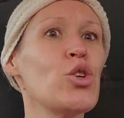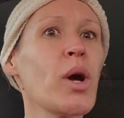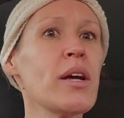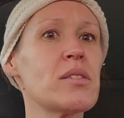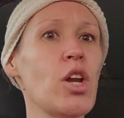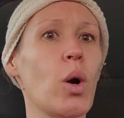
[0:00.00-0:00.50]
you
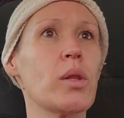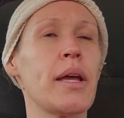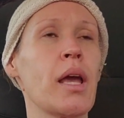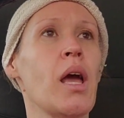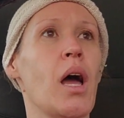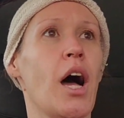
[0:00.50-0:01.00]
guys know,
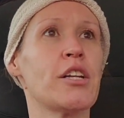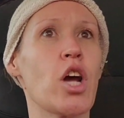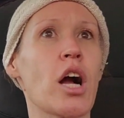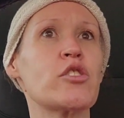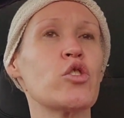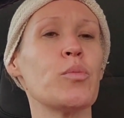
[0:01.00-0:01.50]
like a
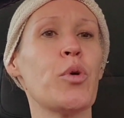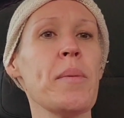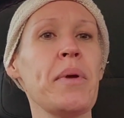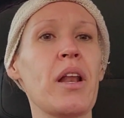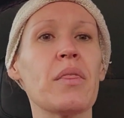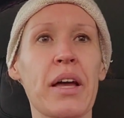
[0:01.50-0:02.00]
doctor's
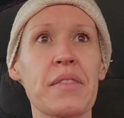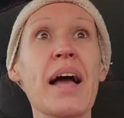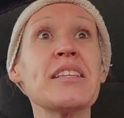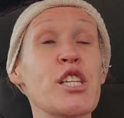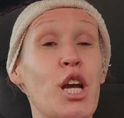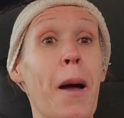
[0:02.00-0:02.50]
appointment, like
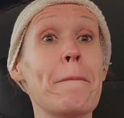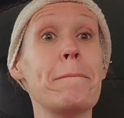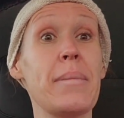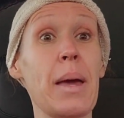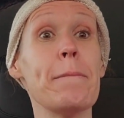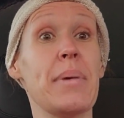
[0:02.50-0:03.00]
that's a
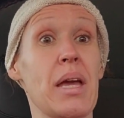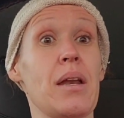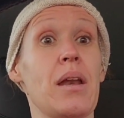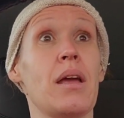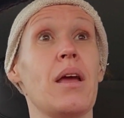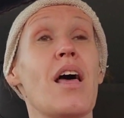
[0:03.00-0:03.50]
commitment
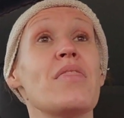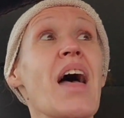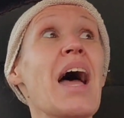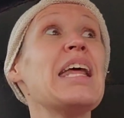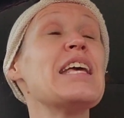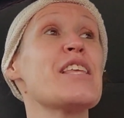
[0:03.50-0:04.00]

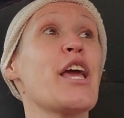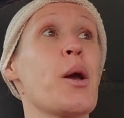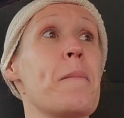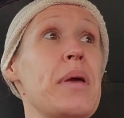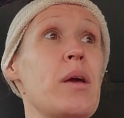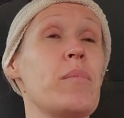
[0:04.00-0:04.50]
that is a
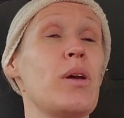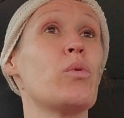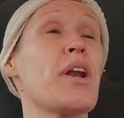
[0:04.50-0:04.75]
commitment.